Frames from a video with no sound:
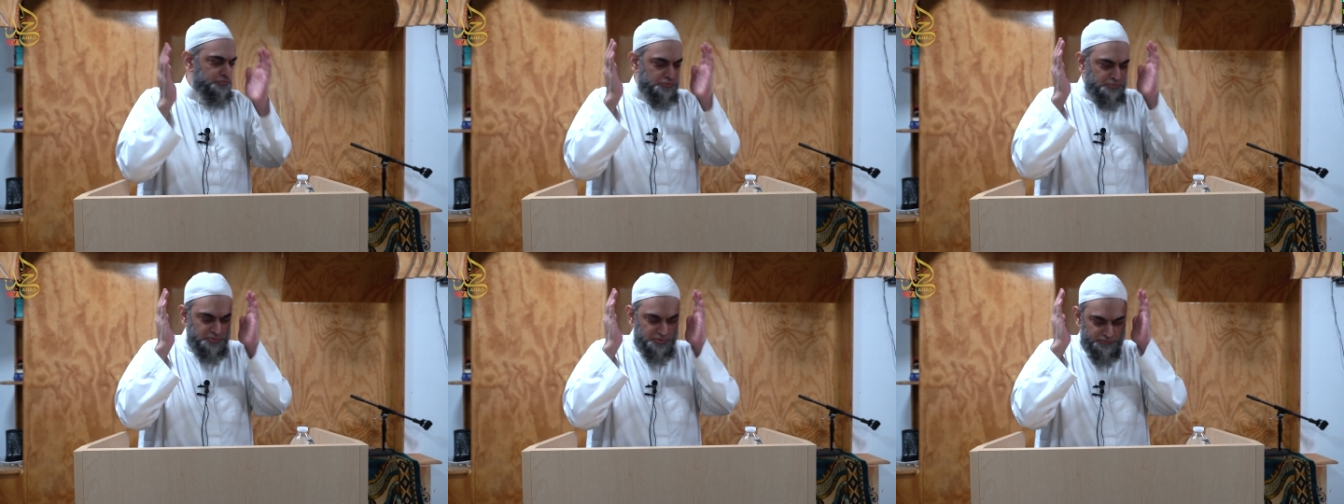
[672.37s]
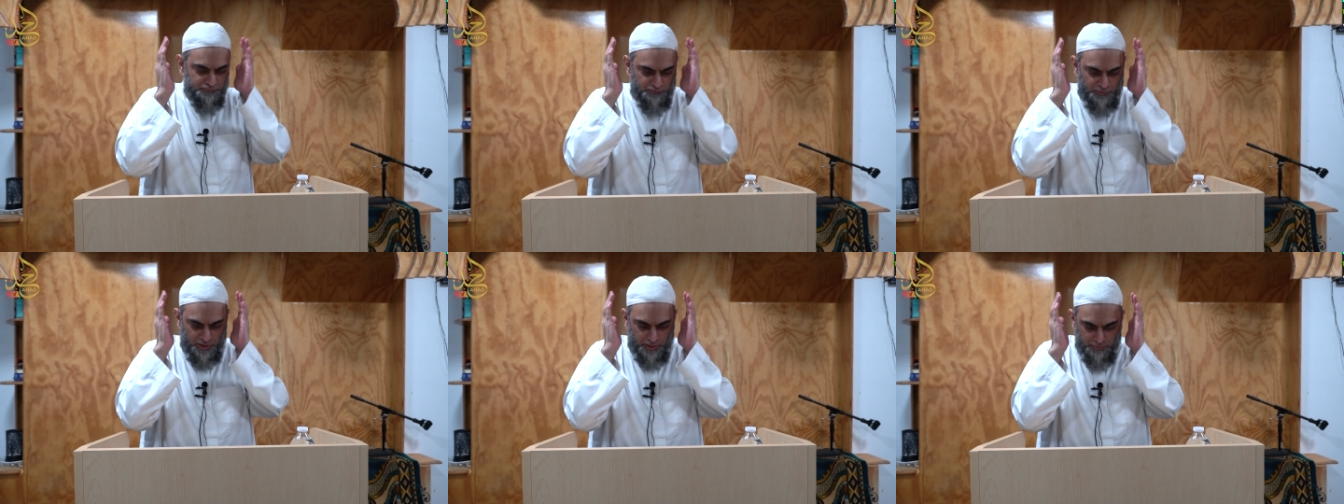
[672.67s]
to be
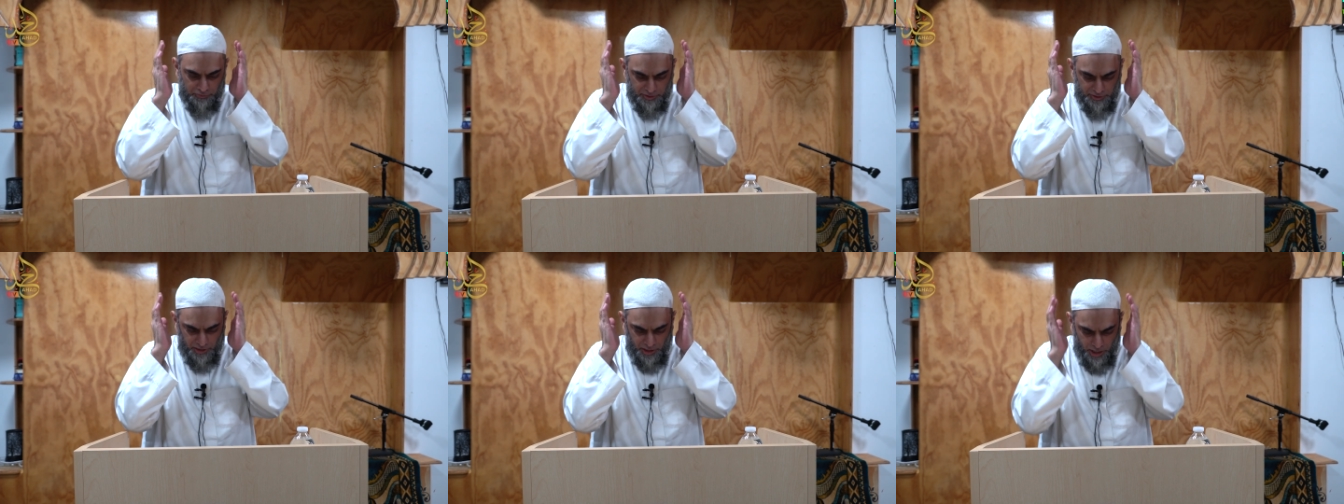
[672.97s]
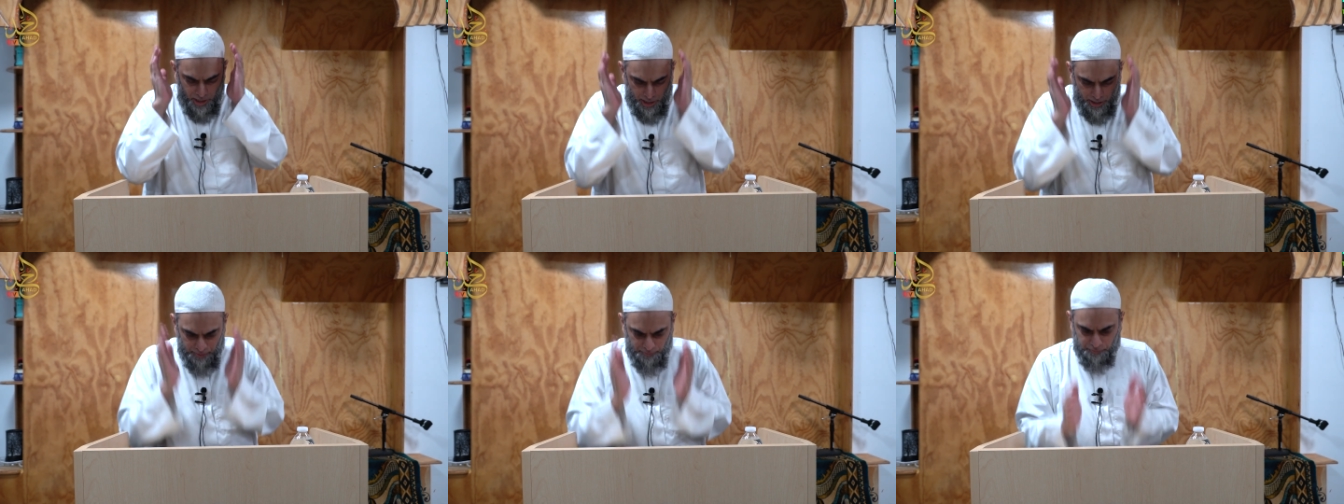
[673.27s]
very
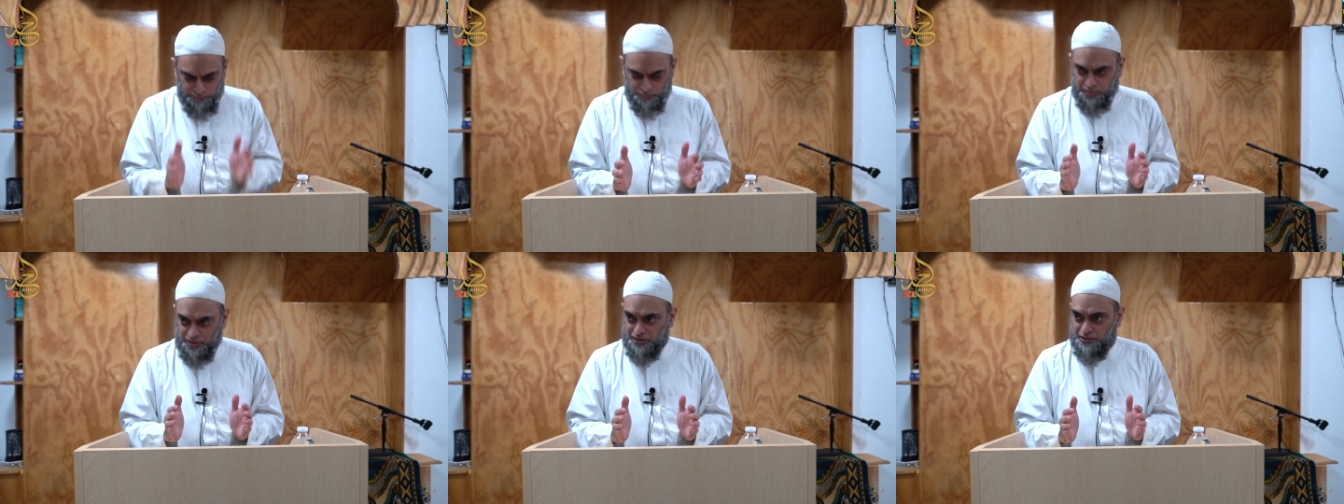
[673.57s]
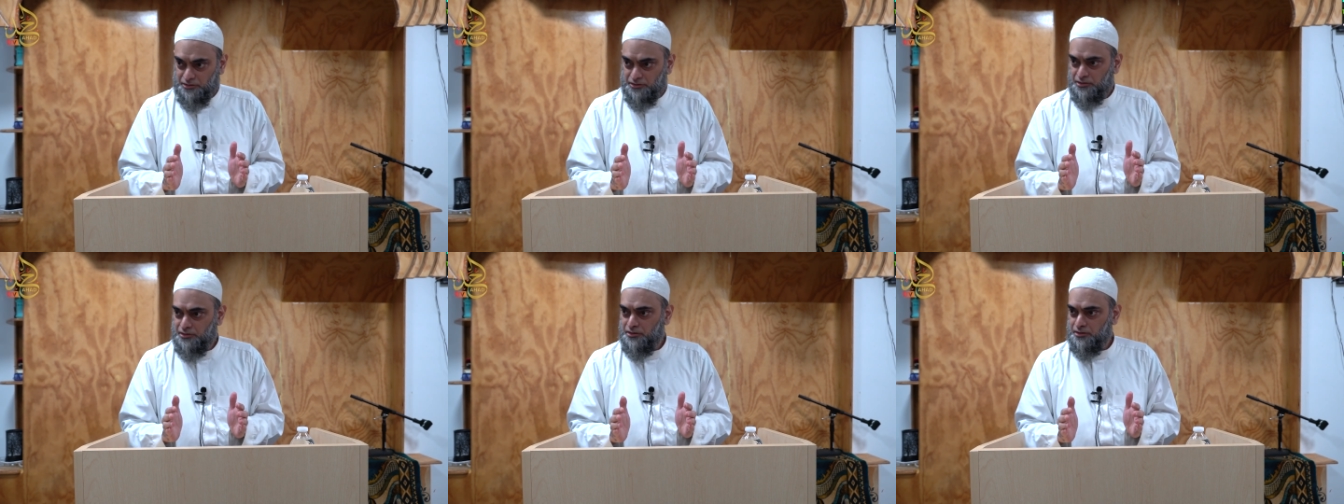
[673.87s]

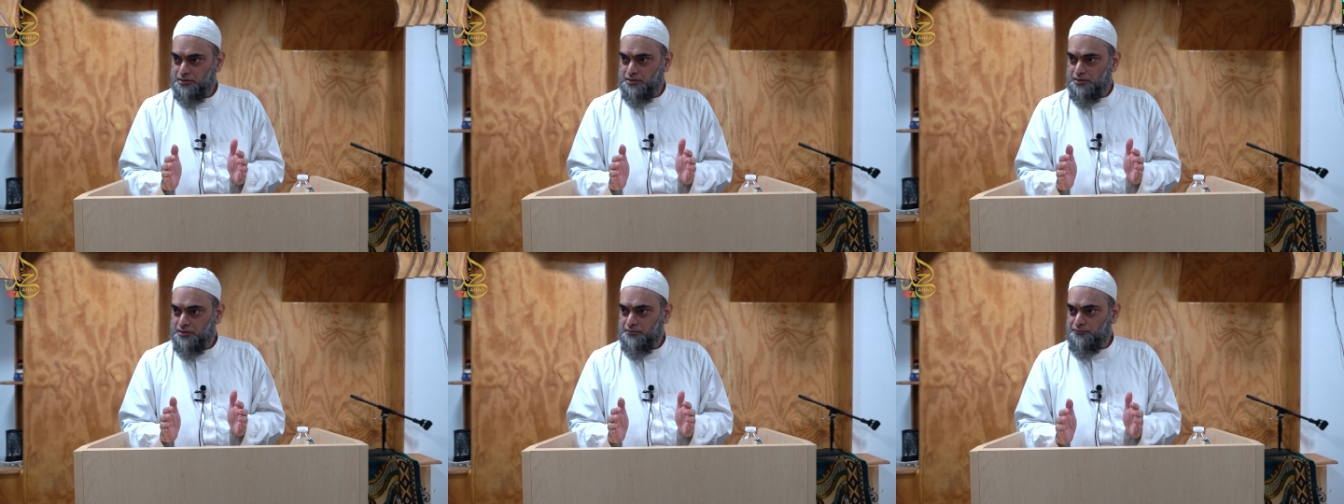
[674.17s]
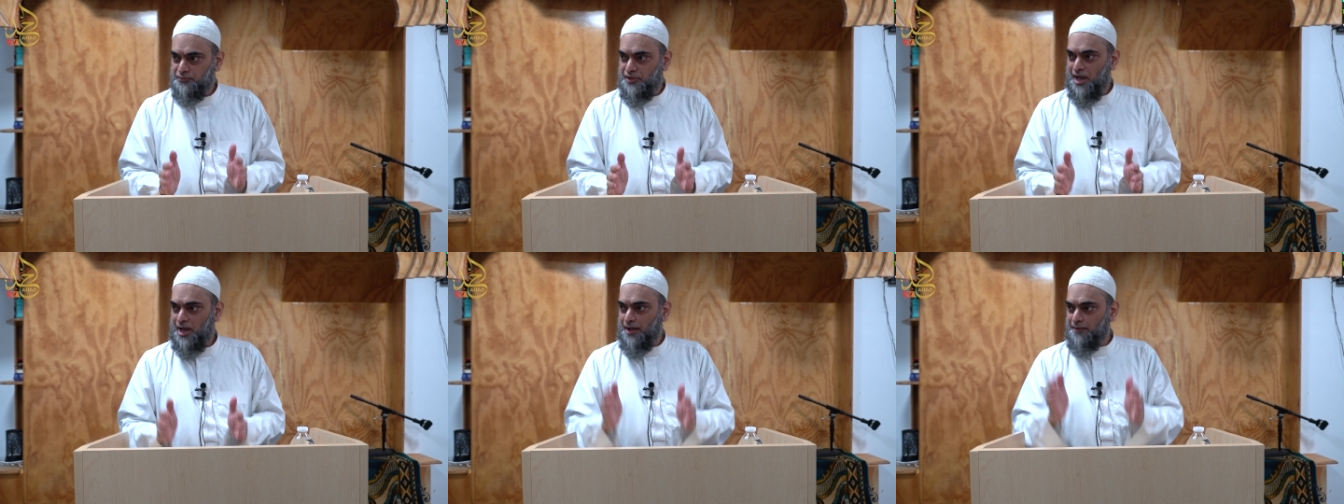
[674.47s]
humble.
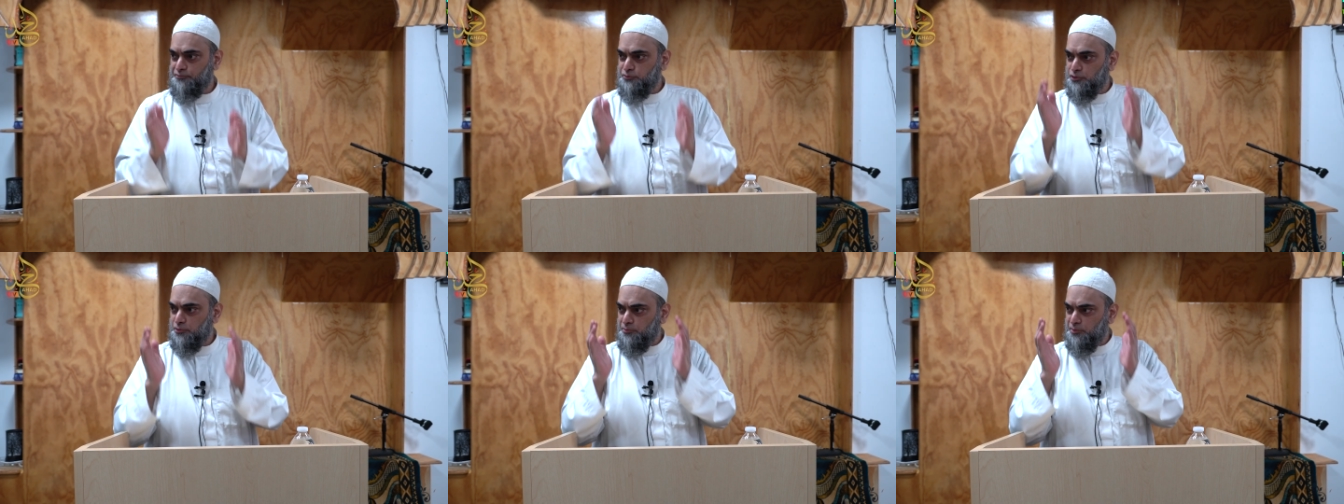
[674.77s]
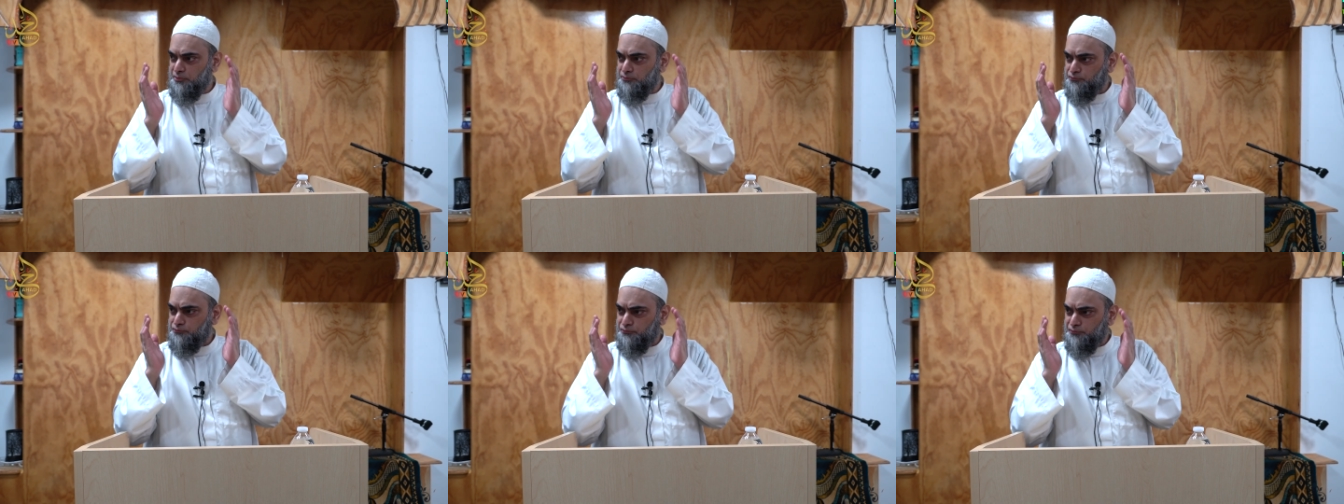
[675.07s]
We have to be